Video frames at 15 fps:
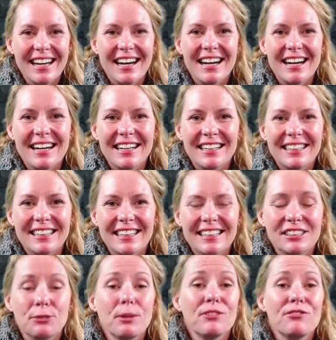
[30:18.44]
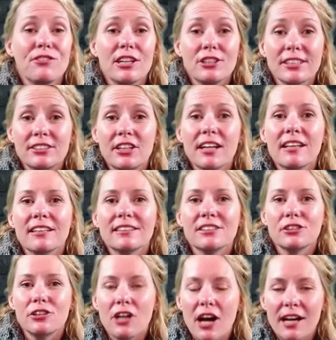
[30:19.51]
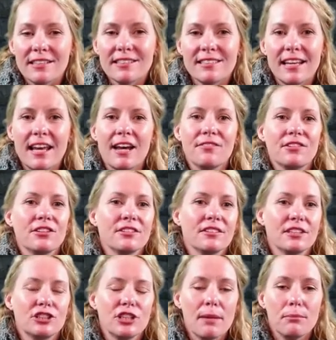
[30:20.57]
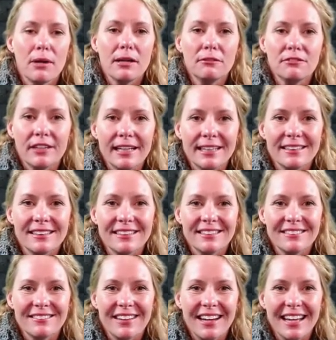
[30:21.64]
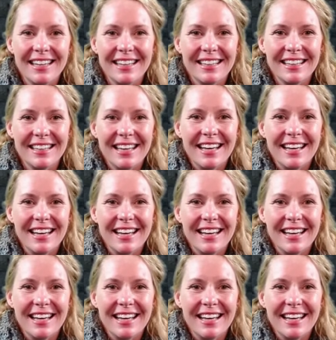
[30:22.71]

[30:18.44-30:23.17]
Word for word: Uh, it's where Frederick Douglass crossed after the John Brown raid, right?